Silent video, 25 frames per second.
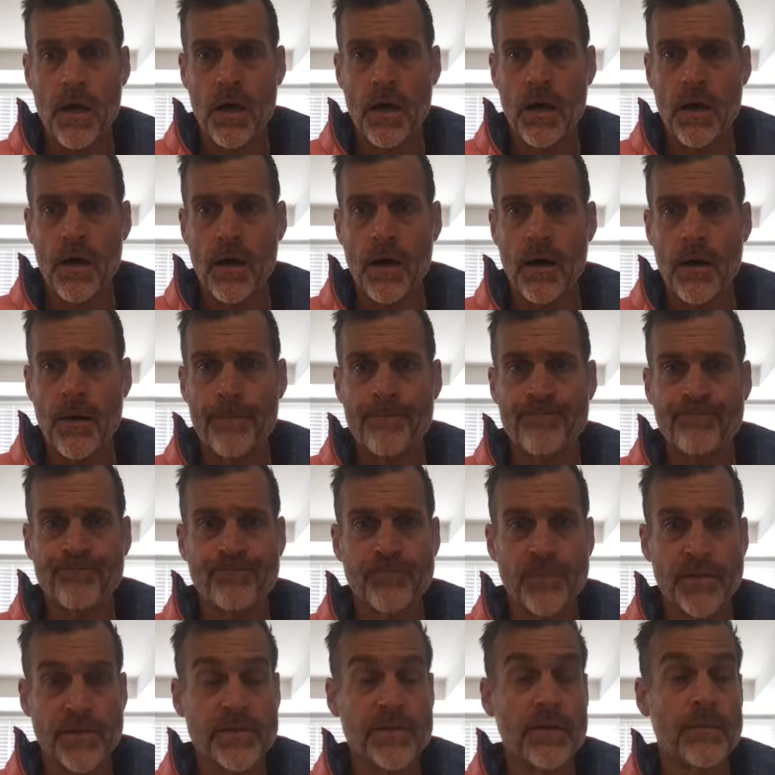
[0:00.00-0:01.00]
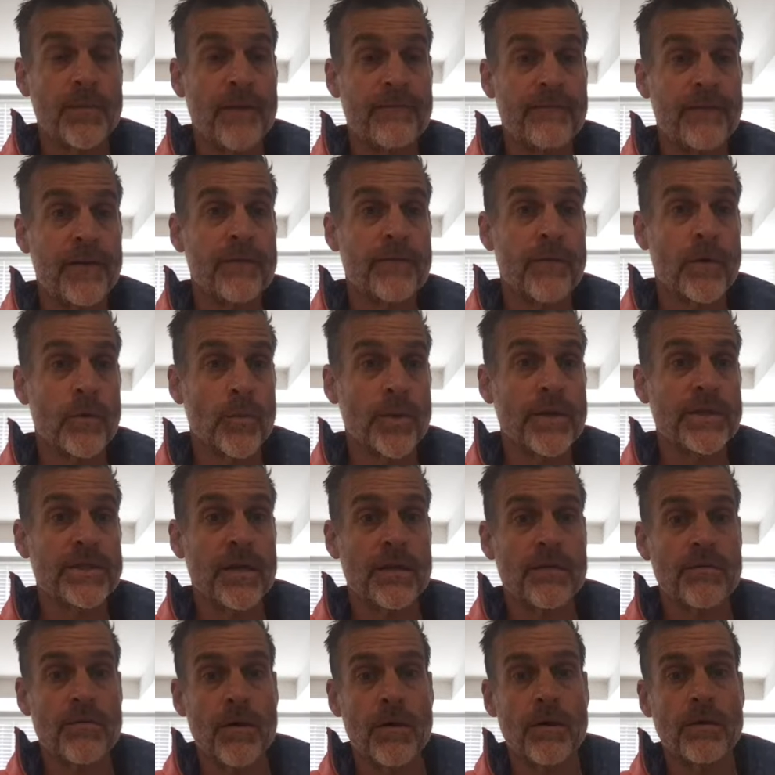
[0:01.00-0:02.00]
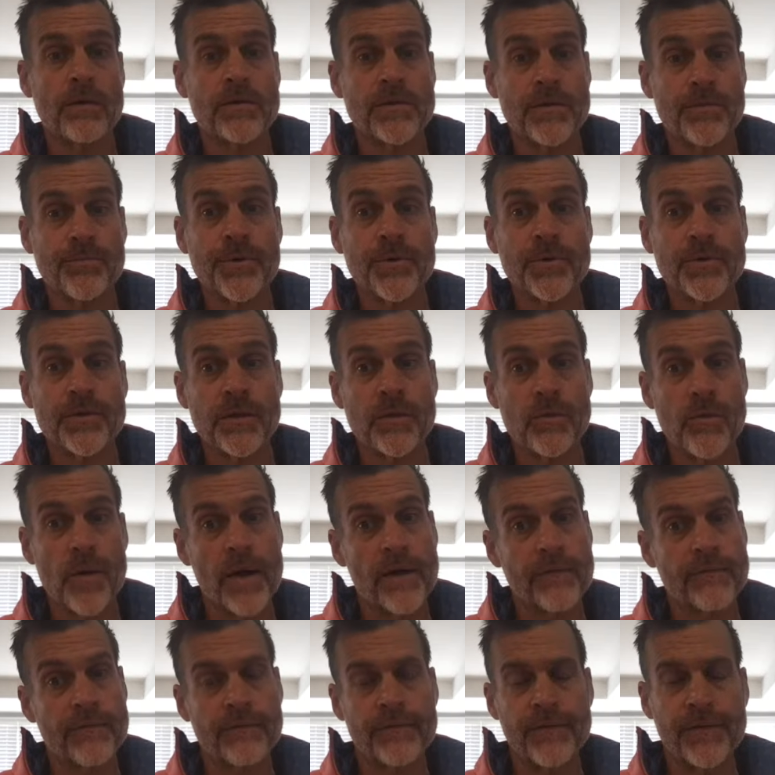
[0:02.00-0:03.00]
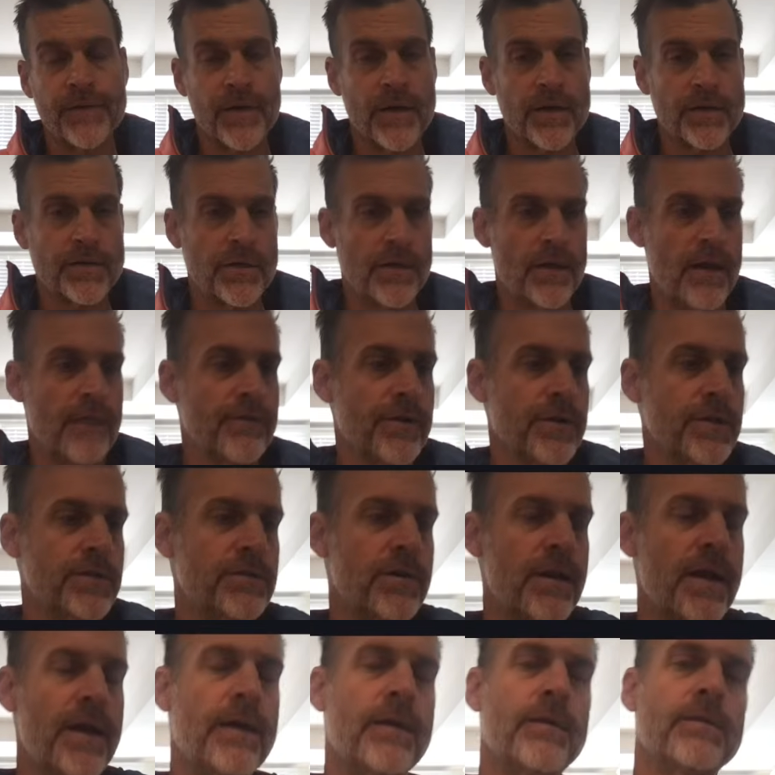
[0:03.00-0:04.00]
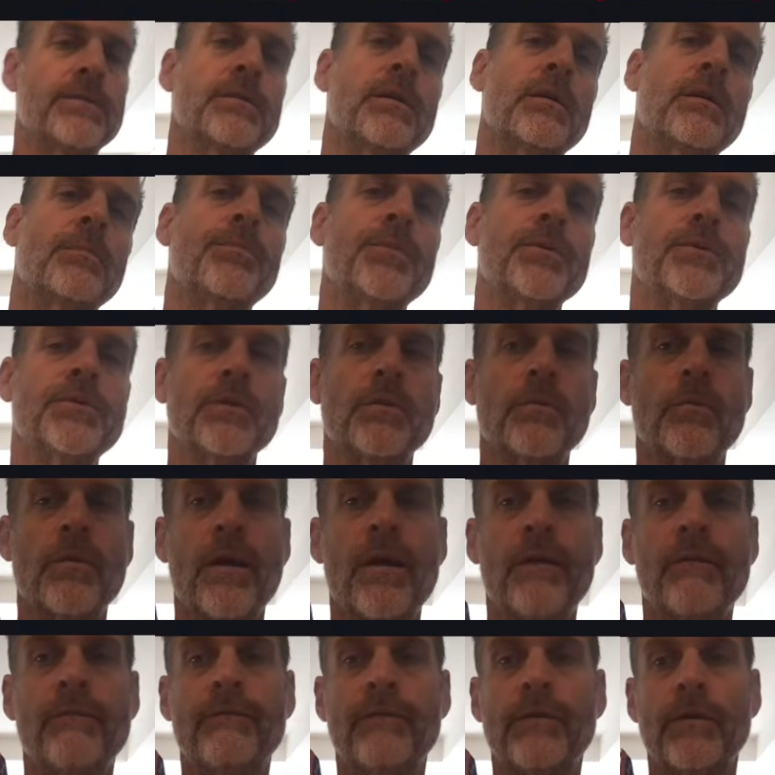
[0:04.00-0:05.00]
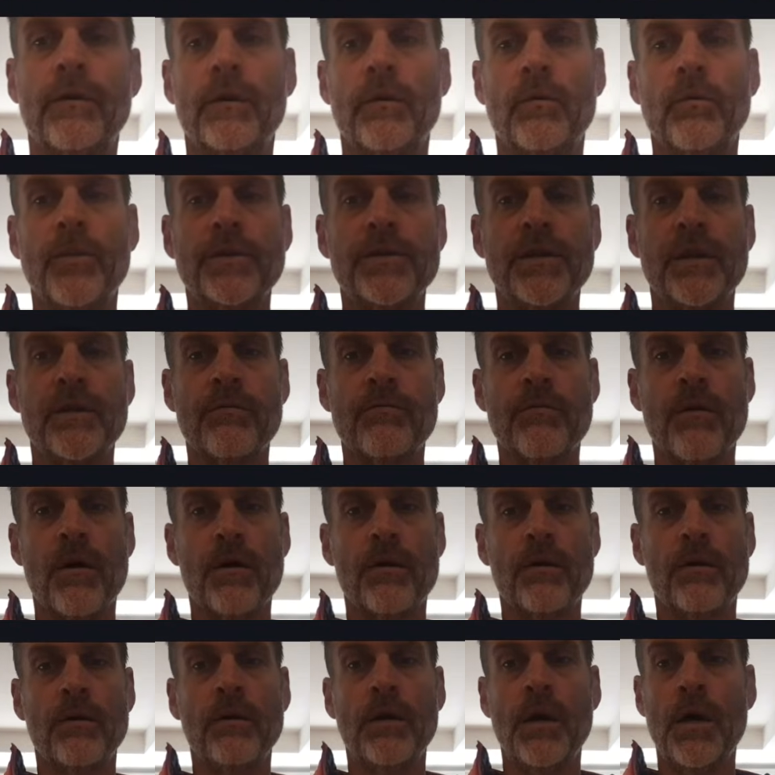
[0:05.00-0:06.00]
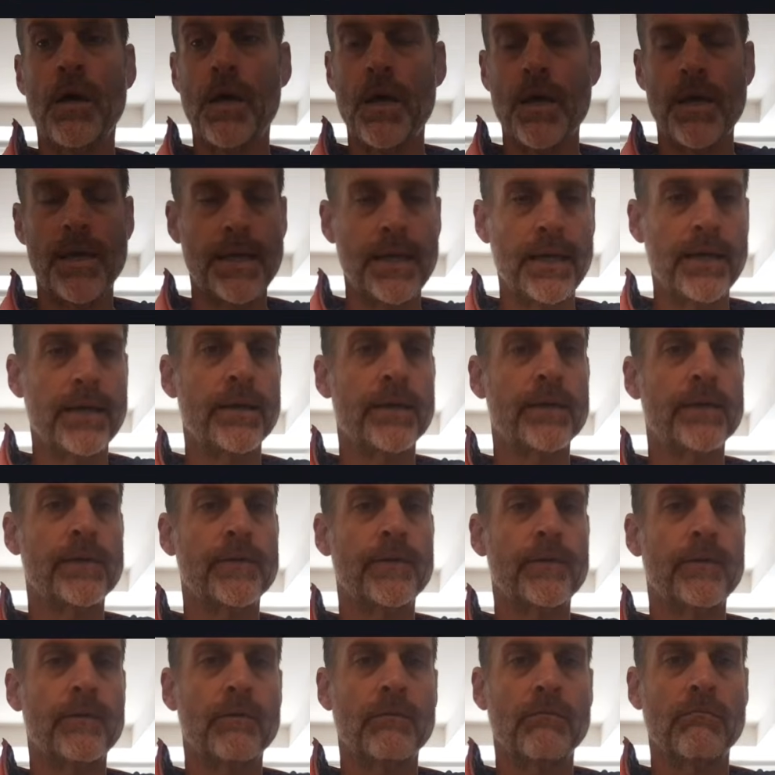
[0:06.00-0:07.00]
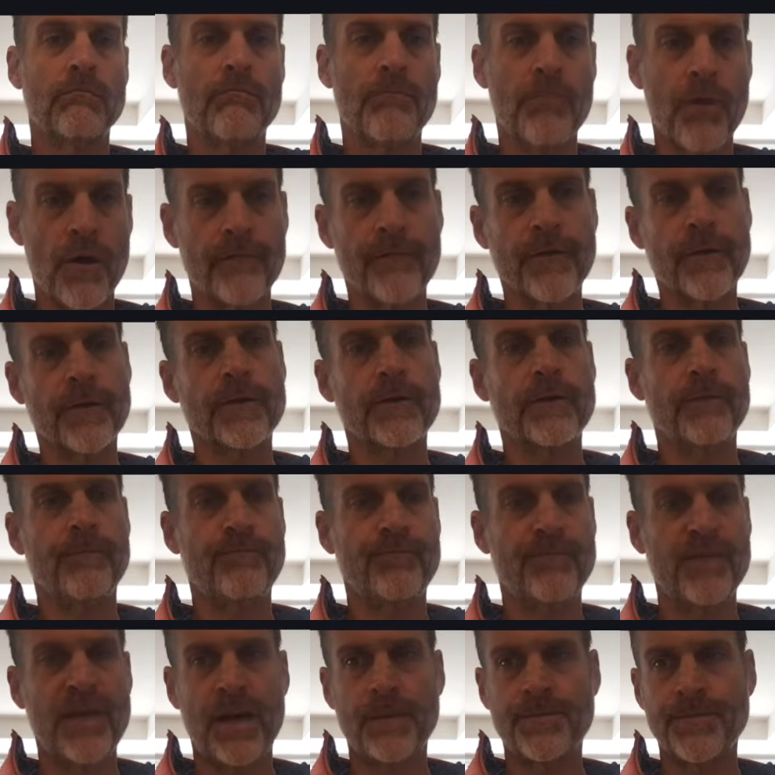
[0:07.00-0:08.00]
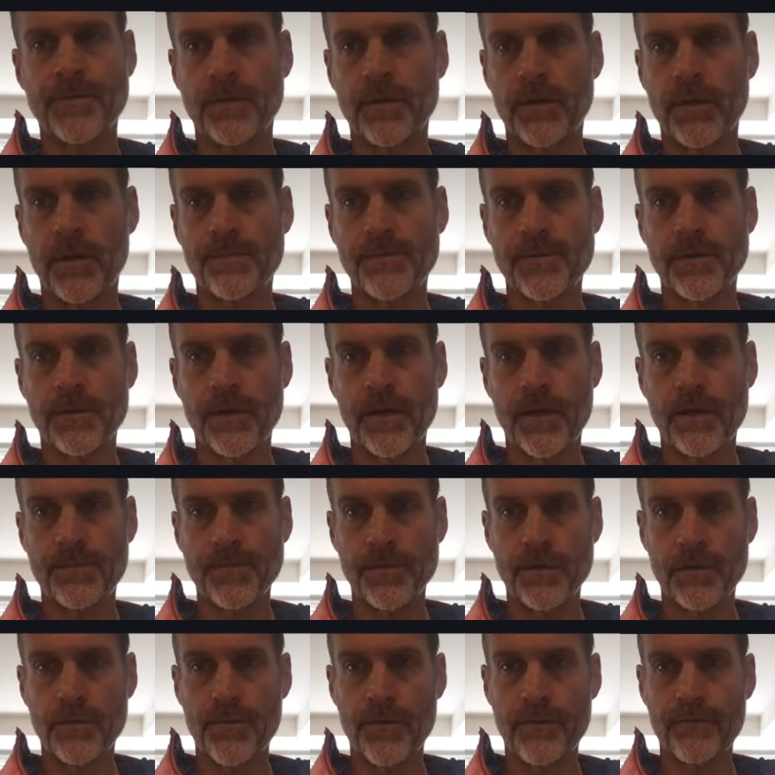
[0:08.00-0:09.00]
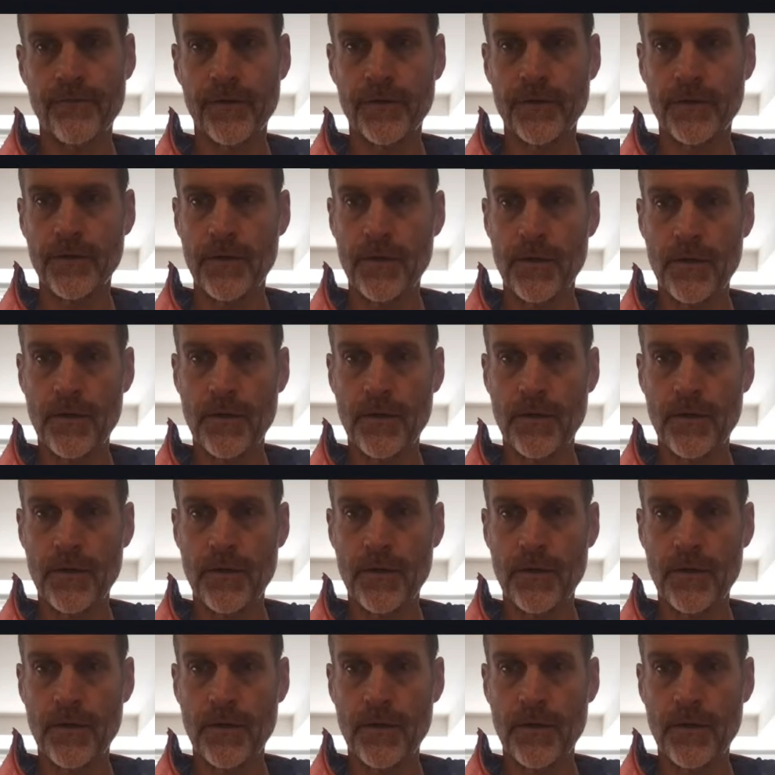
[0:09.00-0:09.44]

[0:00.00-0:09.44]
Still my favorite regen throttle is a boosted rev. If you ever get your hands on a boosted rev regen throttle, it is perfect. Absolutely, absolutely, absolutely perfect.